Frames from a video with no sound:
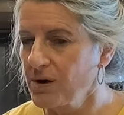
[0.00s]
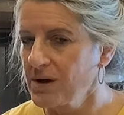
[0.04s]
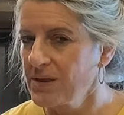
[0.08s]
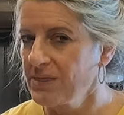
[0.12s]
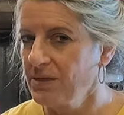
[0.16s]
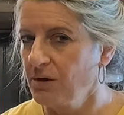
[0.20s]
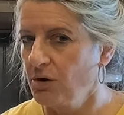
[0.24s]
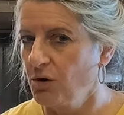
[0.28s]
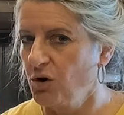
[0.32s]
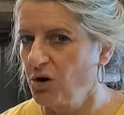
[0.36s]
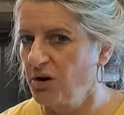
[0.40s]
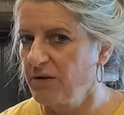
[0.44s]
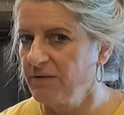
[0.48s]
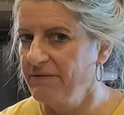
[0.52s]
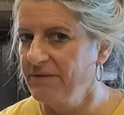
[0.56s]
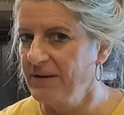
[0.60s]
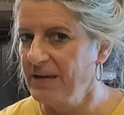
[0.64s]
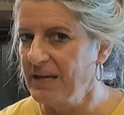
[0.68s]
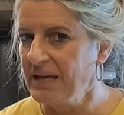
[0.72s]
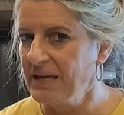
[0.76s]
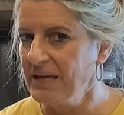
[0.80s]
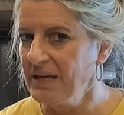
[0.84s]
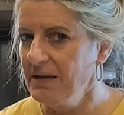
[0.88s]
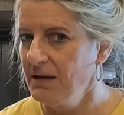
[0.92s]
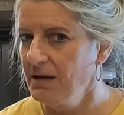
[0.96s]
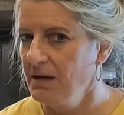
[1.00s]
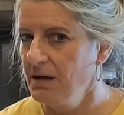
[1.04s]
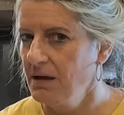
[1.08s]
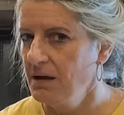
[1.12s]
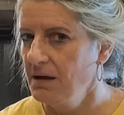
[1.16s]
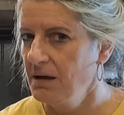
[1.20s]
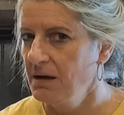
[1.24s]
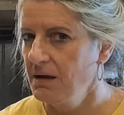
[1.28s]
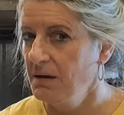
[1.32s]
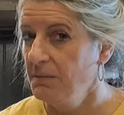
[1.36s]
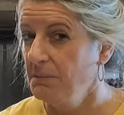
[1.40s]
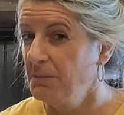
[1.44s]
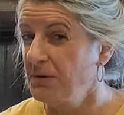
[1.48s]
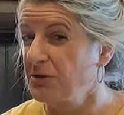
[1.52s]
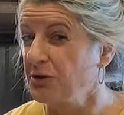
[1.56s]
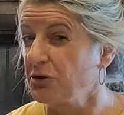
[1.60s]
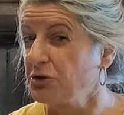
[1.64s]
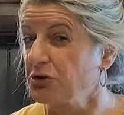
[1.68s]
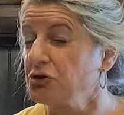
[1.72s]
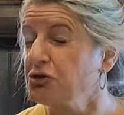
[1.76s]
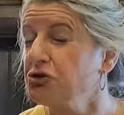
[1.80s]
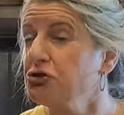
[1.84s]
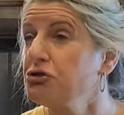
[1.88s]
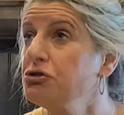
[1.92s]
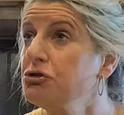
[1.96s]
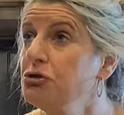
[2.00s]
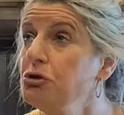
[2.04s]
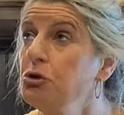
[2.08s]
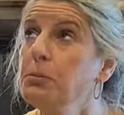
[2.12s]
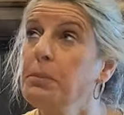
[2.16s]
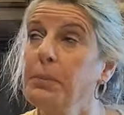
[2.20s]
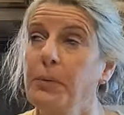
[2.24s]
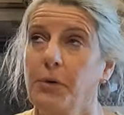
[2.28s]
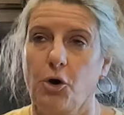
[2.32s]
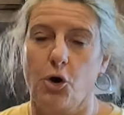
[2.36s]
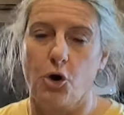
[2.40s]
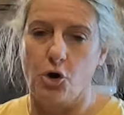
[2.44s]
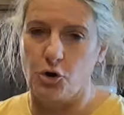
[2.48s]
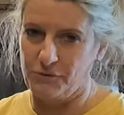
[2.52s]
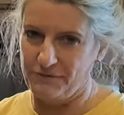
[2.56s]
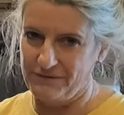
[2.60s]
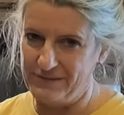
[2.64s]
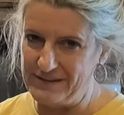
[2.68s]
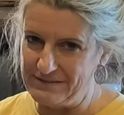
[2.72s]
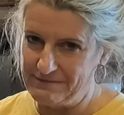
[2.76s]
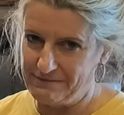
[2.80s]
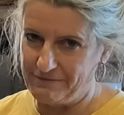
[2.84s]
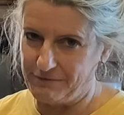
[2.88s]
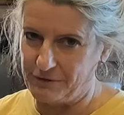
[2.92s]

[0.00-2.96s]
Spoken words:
in the RV, but they're super RV